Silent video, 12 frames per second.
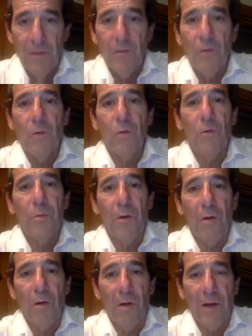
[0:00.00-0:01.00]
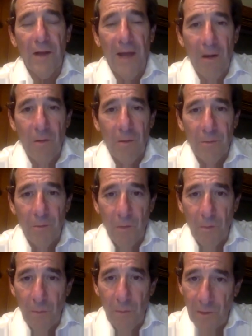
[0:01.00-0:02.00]
who and how
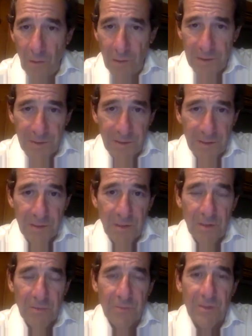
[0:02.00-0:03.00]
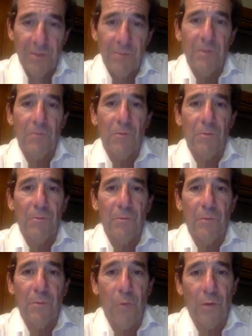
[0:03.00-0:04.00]
are minorities in this country been
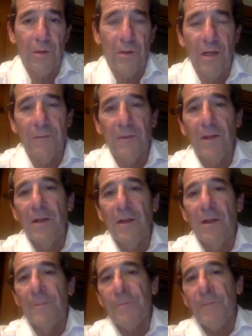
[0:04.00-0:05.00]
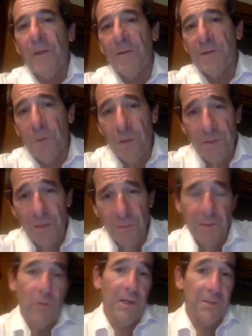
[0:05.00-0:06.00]
reported on. And there's also
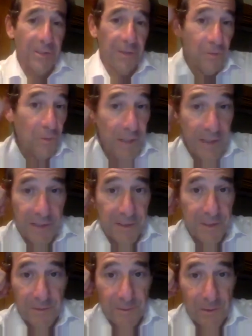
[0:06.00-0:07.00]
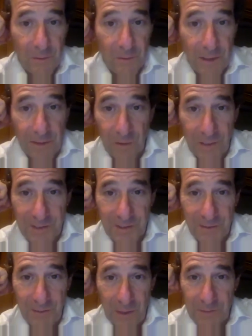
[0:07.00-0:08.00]
been questions raised around the
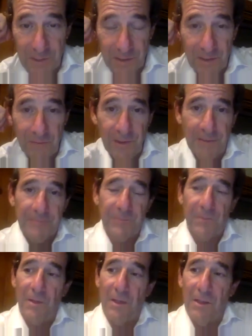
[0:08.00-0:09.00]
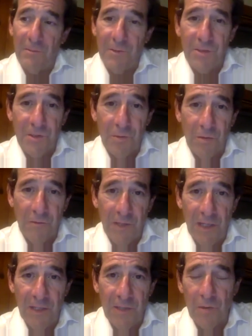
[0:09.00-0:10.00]
question of objectivity, which is sort of
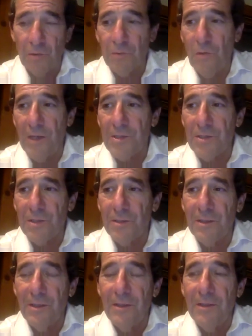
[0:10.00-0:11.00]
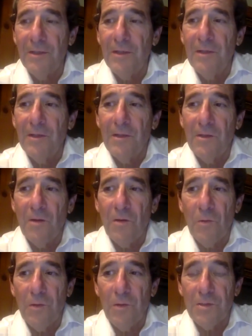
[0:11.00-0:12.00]
an age-old question. In other
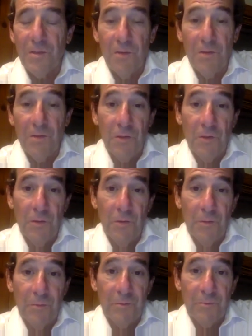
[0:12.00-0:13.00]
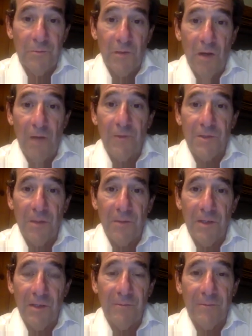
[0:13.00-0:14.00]
words, do you cover
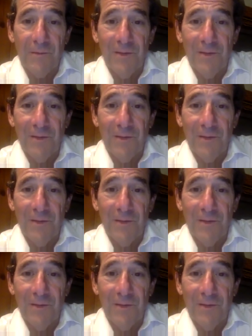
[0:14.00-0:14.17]
something